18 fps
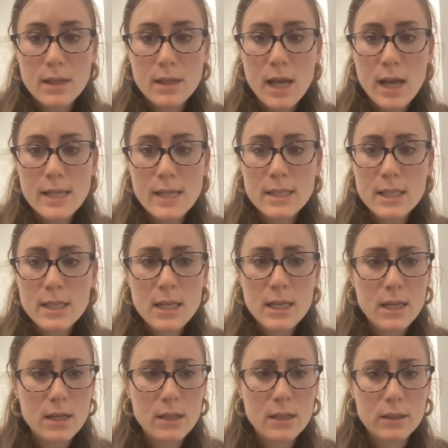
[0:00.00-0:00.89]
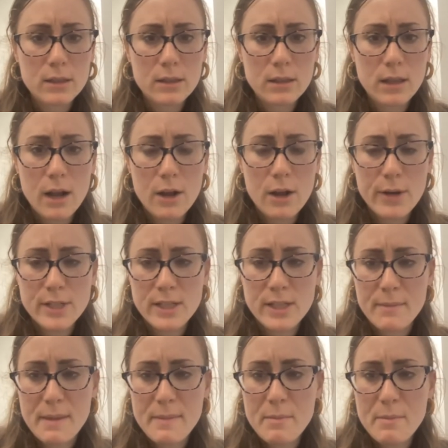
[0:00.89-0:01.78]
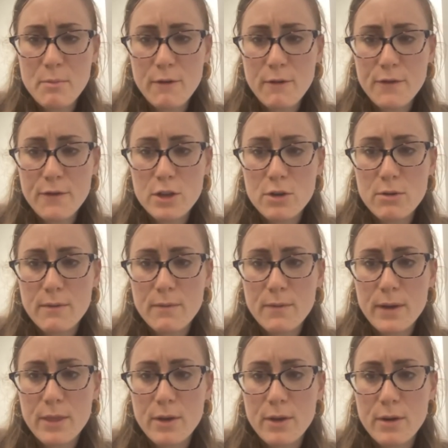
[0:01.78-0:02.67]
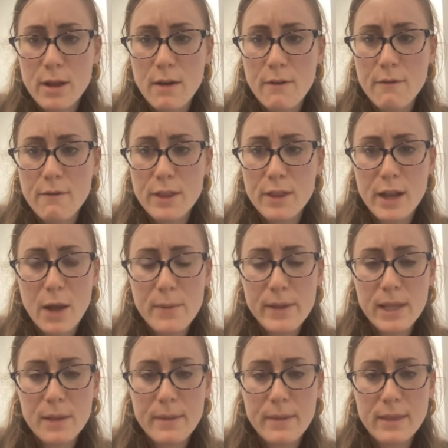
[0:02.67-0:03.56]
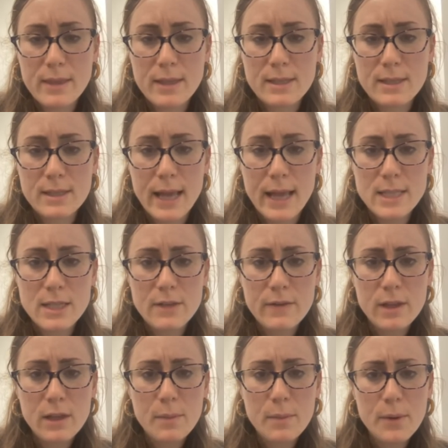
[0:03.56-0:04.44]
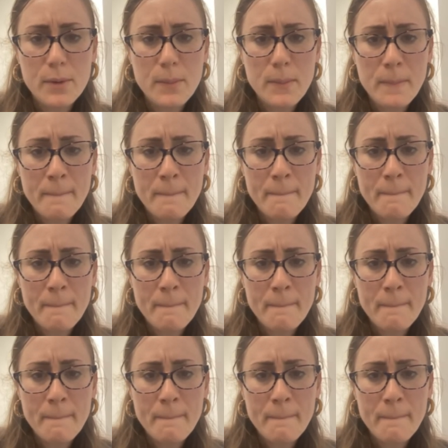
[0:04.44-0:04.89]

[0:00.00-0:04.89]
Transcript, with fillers: I see here, Lara, a question that may be more for you of whether of whether or not we can make the slides available.